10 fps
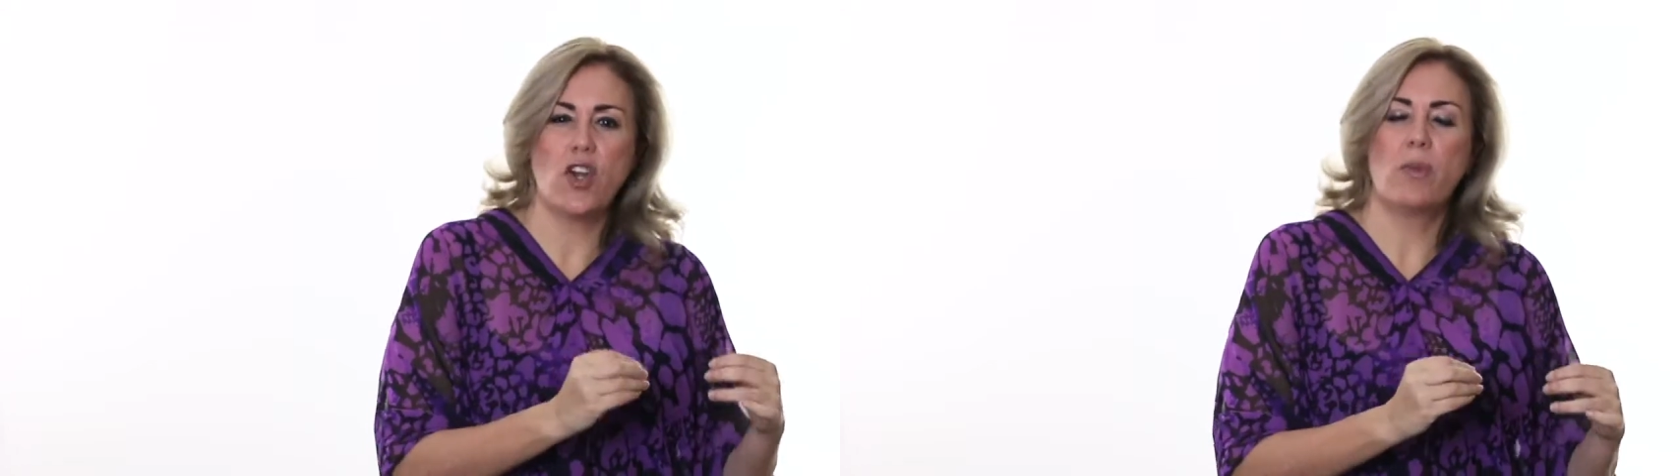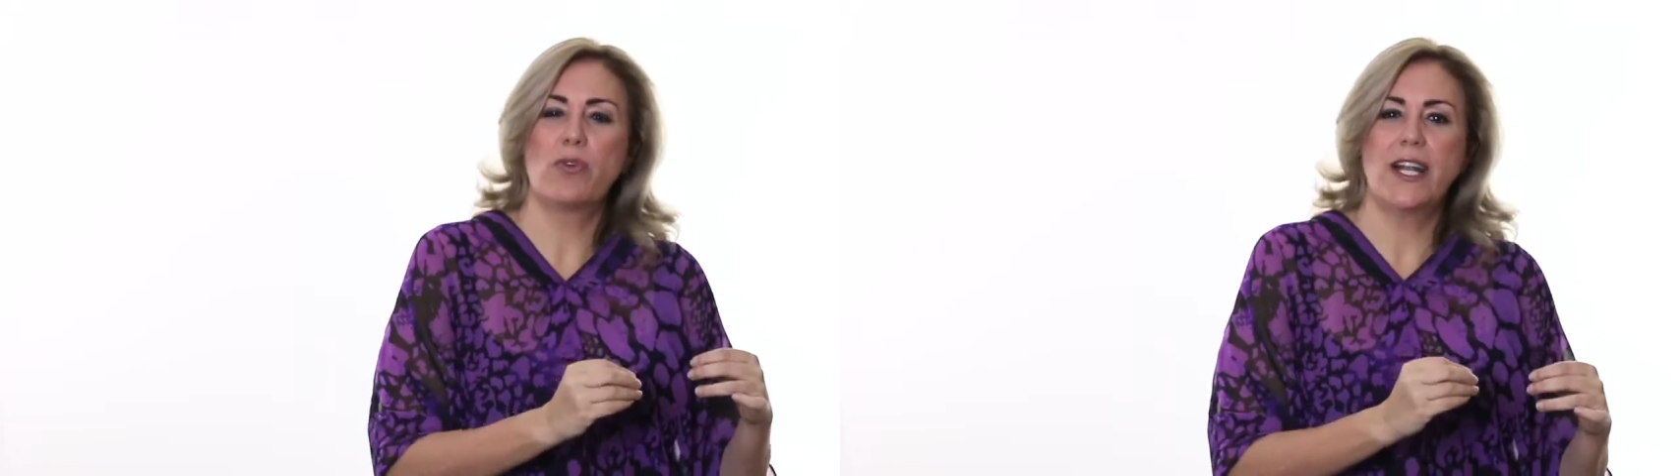
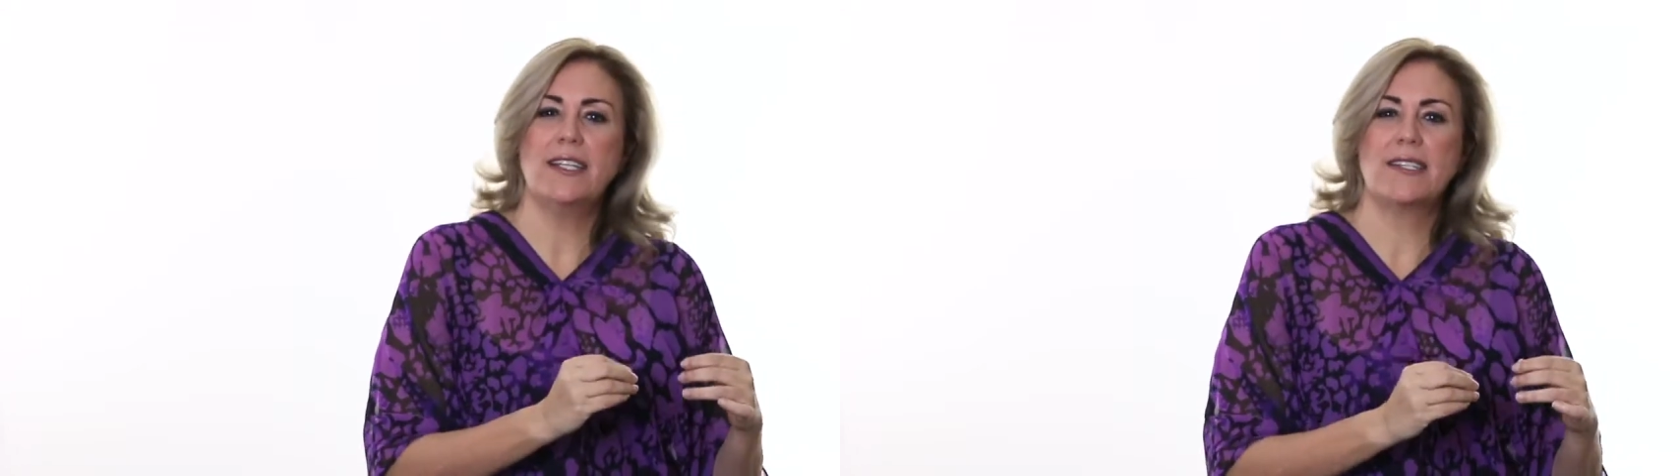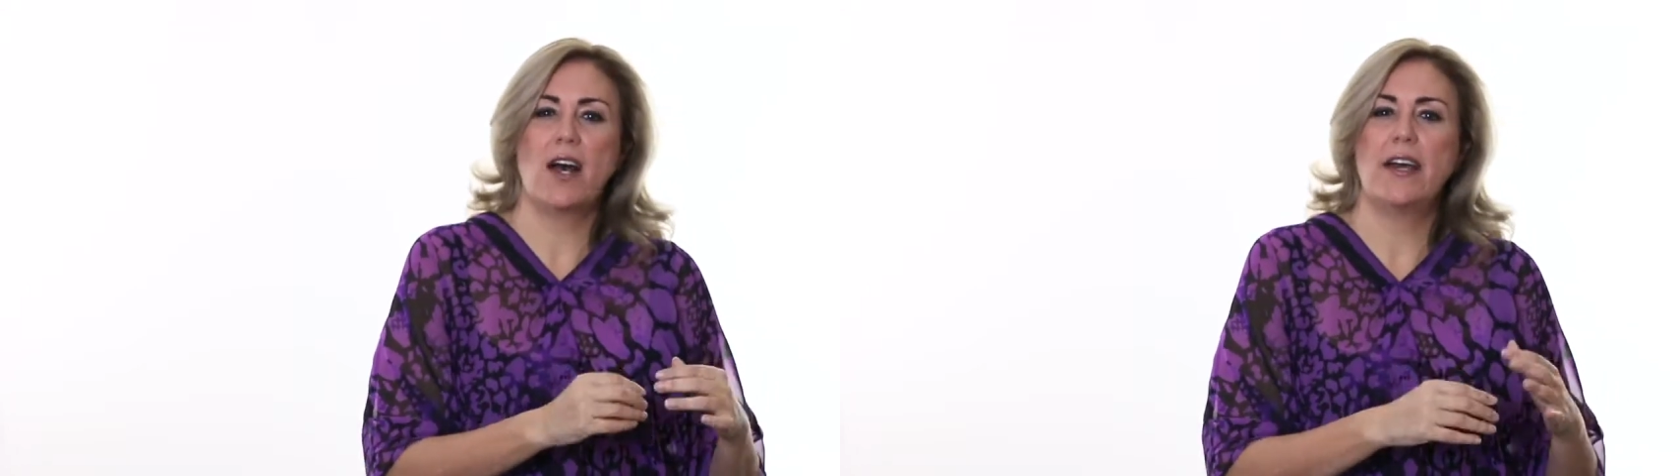job
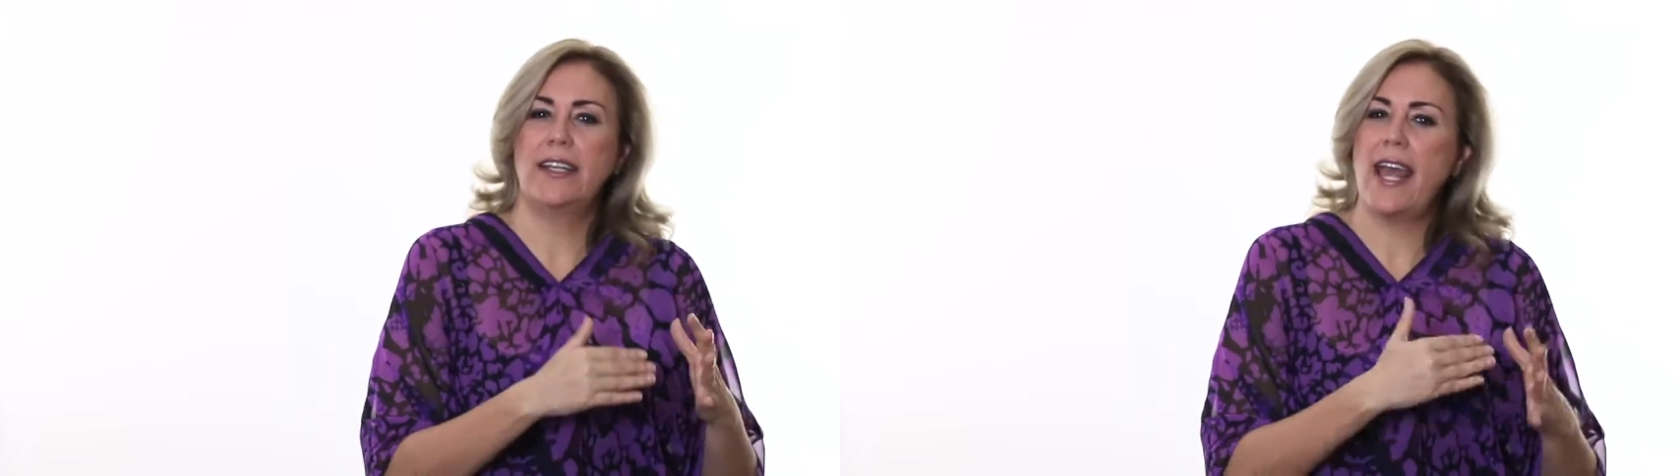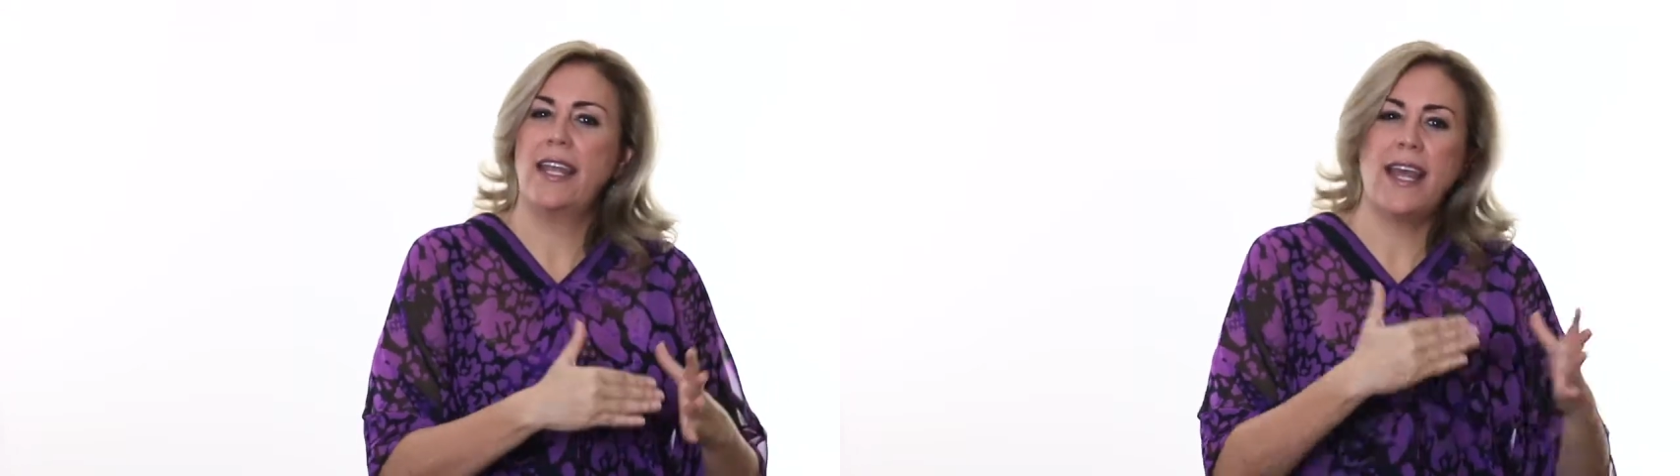
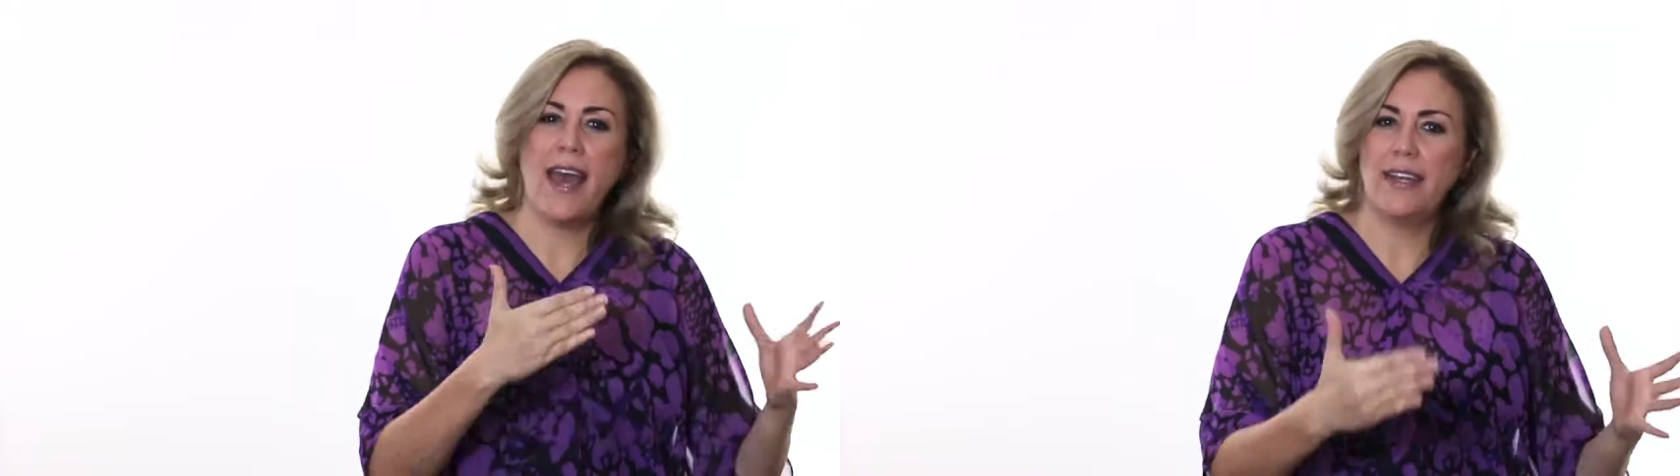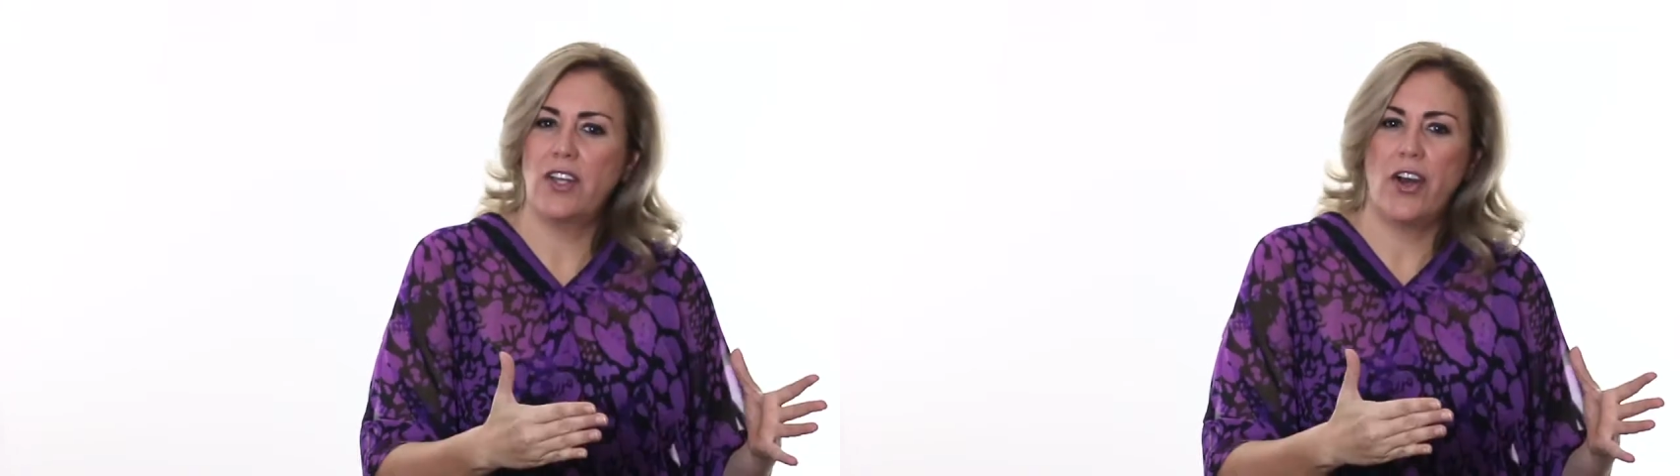redesign and
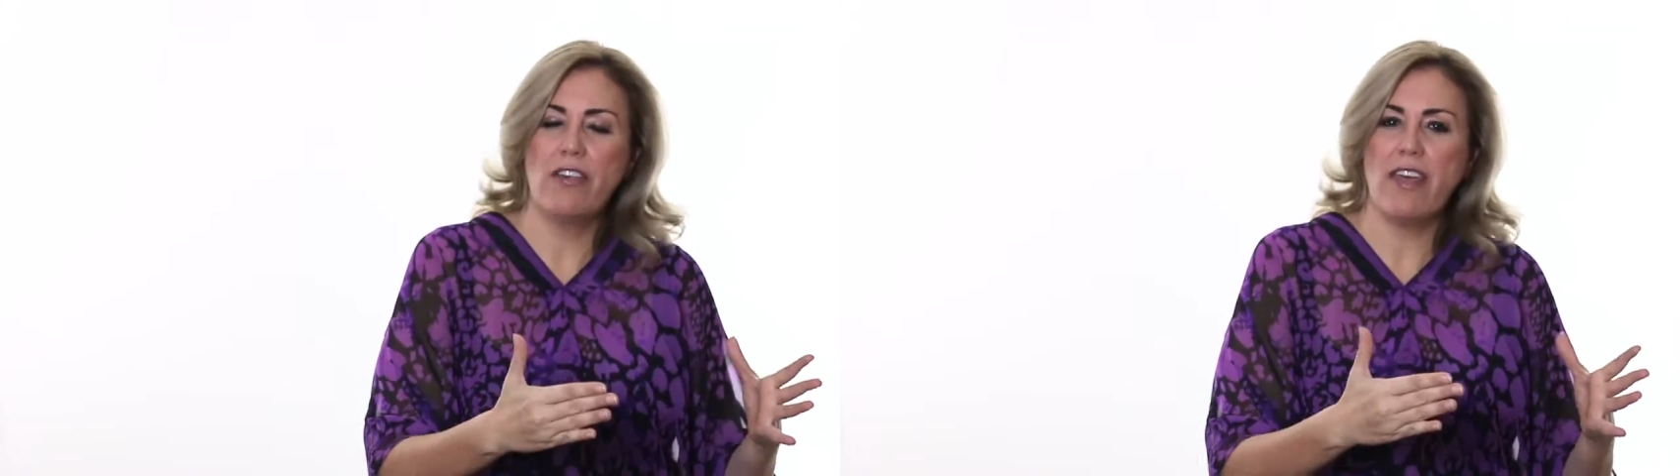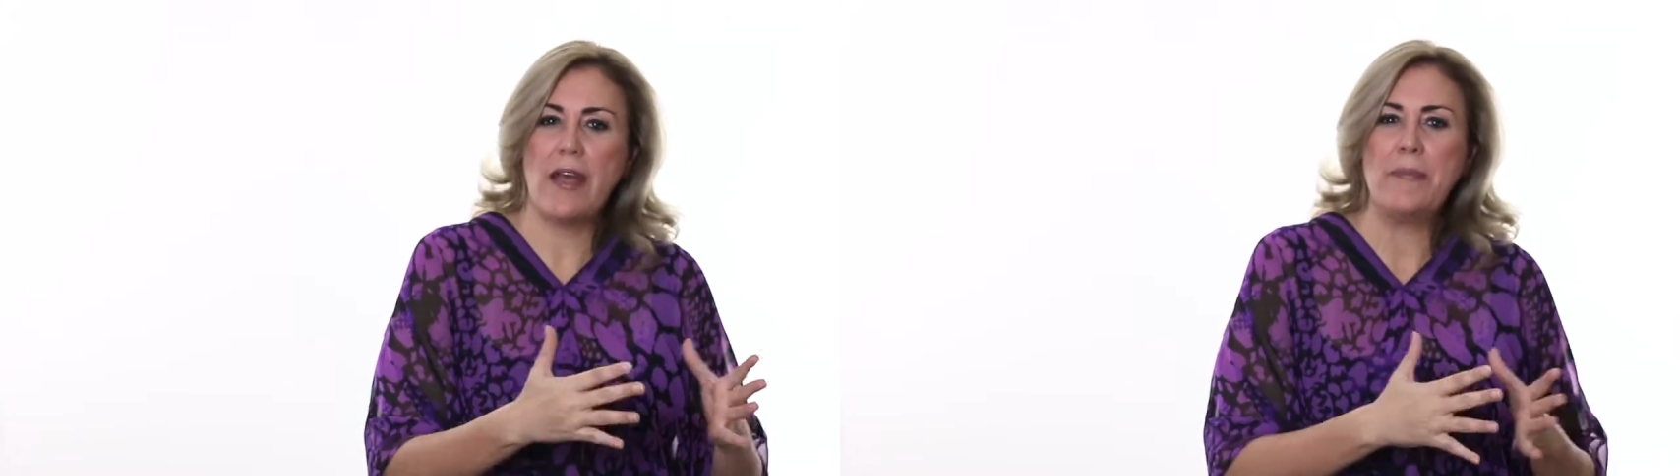how to
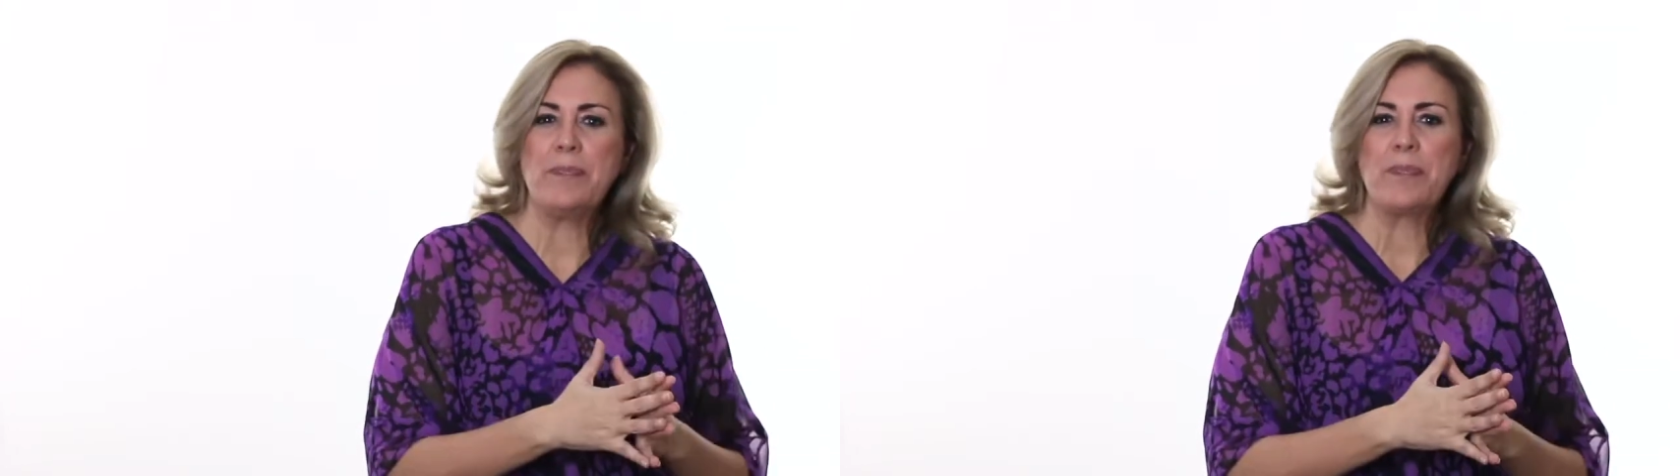go there?